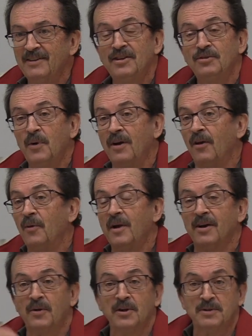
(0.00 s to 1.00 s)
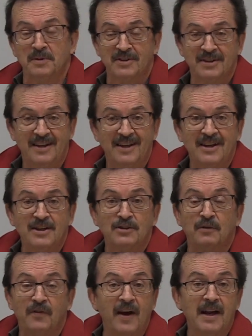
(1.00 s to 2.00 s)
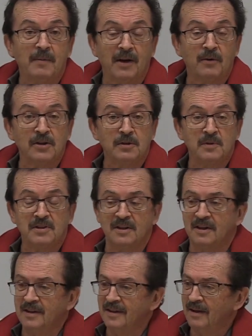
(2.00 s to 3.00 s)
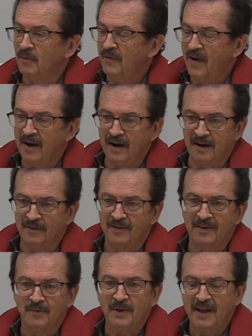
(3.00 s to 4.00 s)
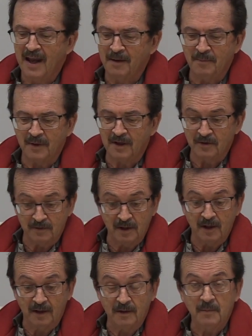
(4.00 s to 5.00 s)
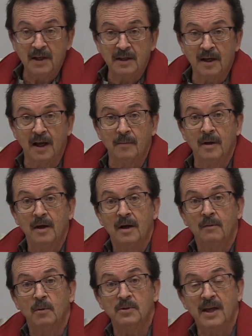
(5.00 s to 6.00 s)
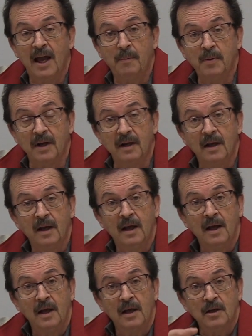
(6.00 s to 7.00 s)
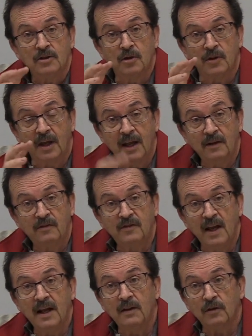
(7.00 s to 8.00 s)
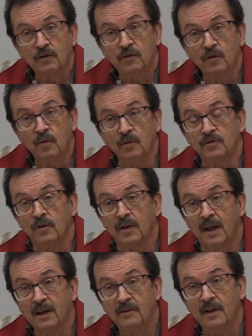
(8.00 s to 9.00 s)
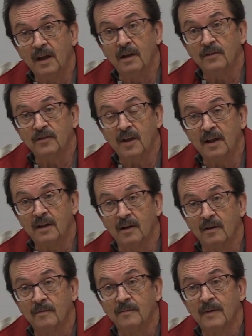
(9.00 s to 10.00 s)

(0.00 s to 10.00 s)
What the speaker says: This went all the way to Christmas. So finally by Christmas we said, we've had enough. We can't, because in the meantime, what was happening, so the kids stayed in their school. So the kids at Yale stayed there,